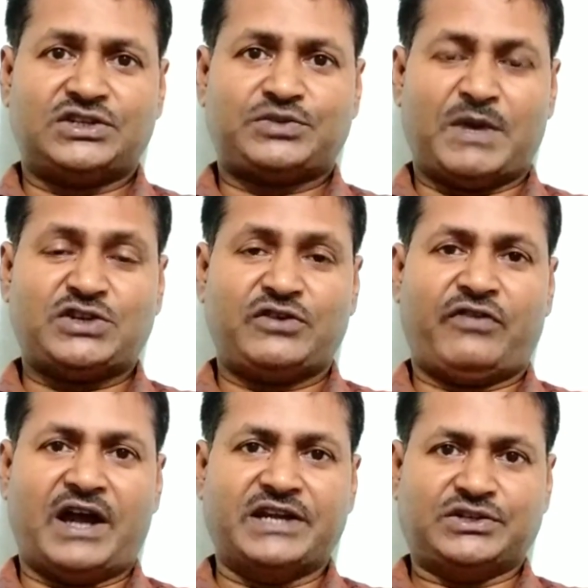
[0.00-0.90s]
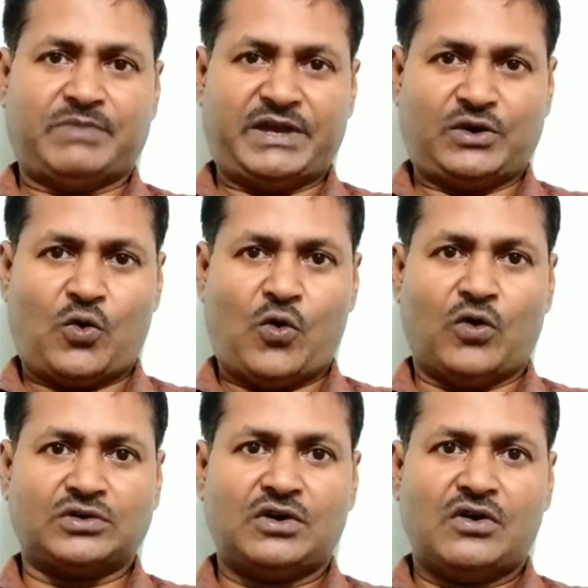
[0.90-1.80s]
specified by the
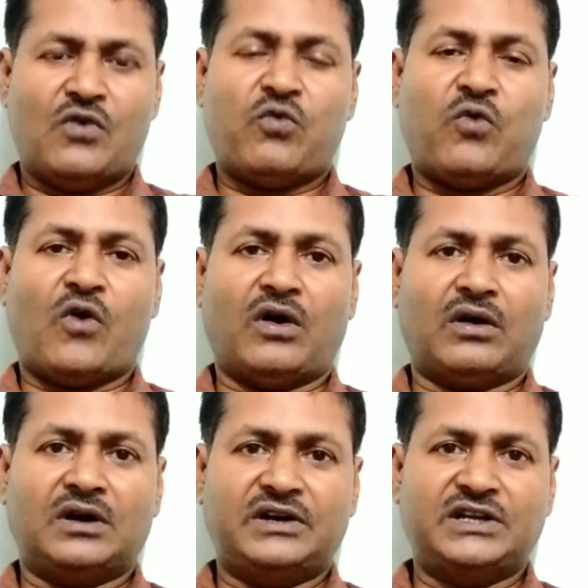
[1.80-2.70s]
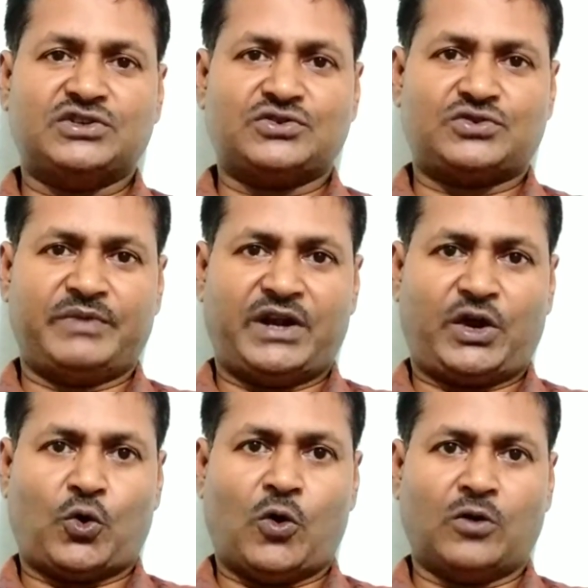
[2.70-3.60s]
court for reasons to be
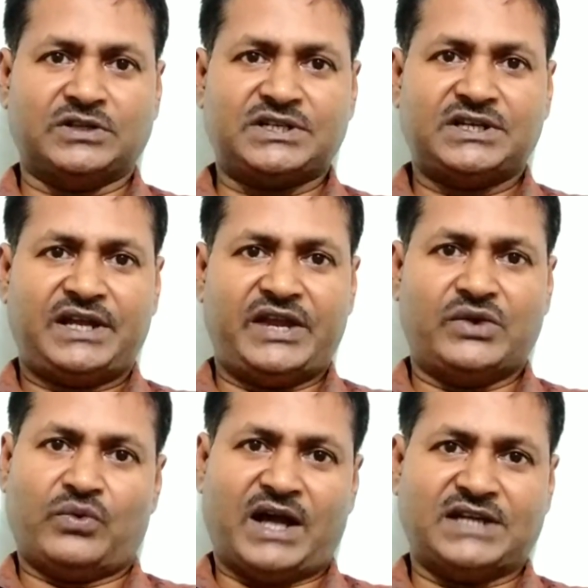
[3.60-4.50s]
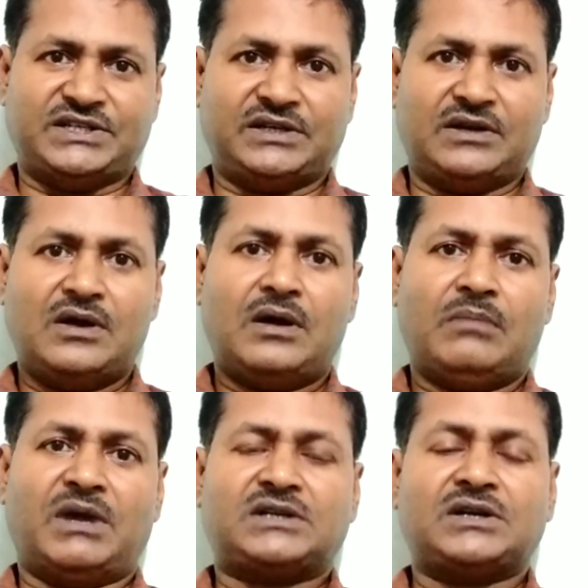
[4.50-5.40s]
recorded in writing,
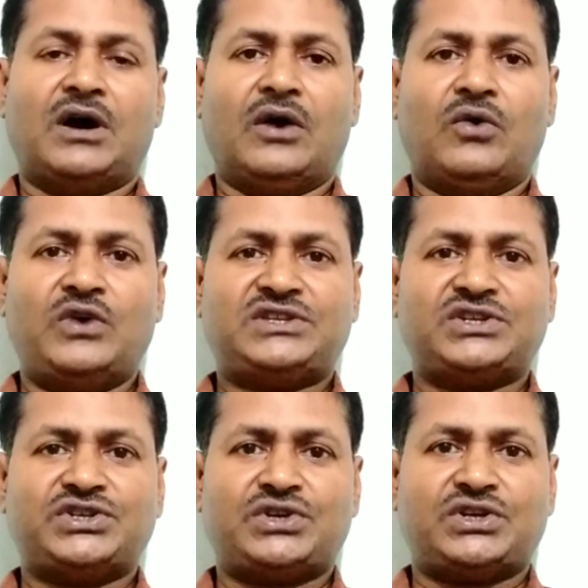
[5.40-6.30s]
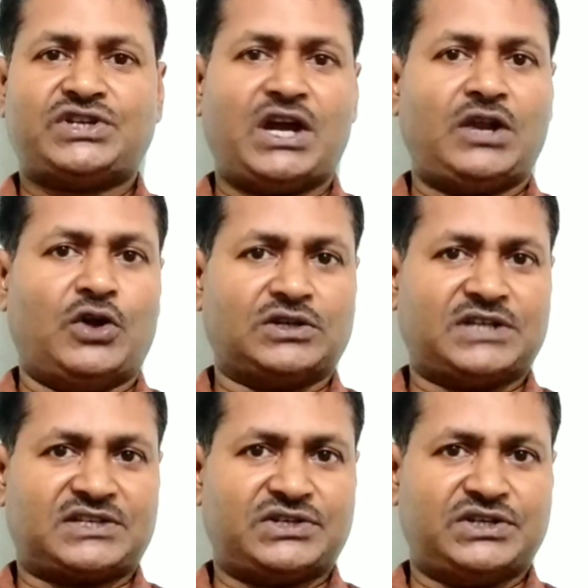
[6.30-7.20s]
but which shall not
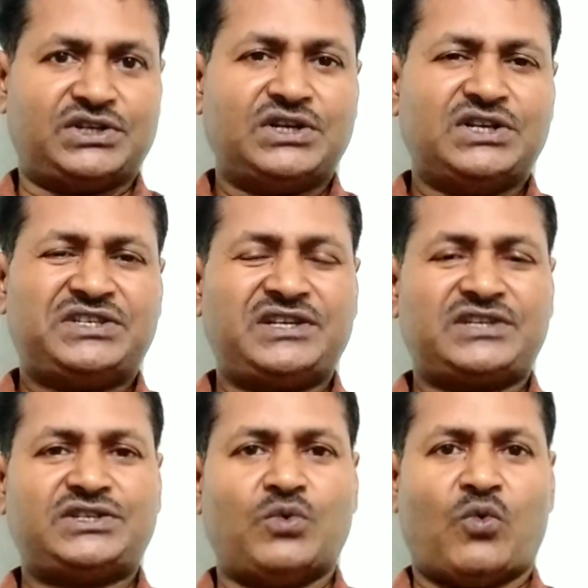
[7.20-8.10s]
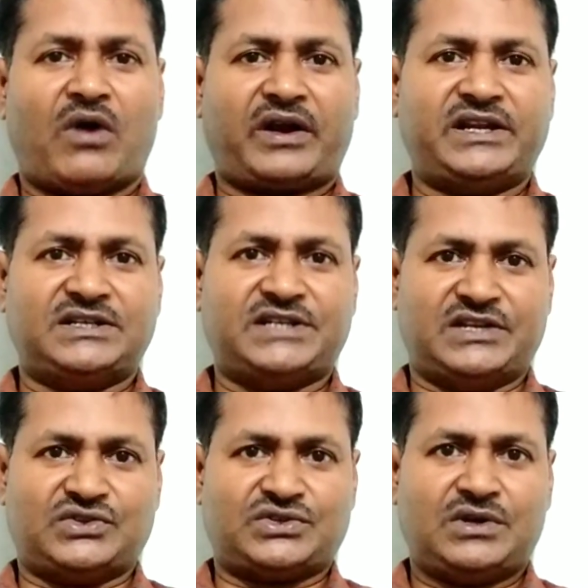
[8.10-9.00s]
exceed 60 working
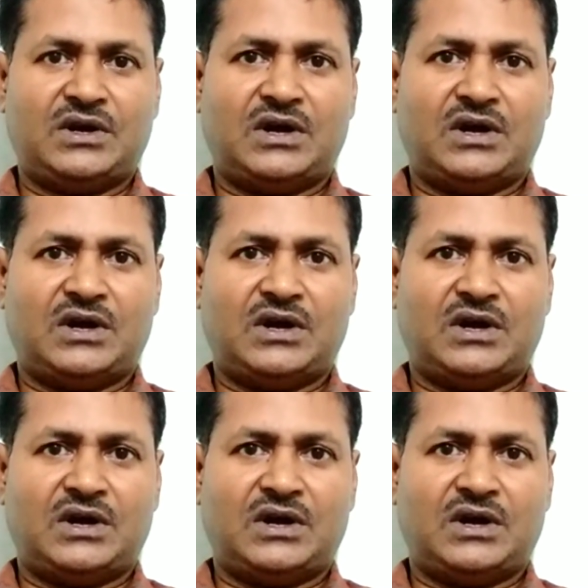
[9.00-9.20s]
days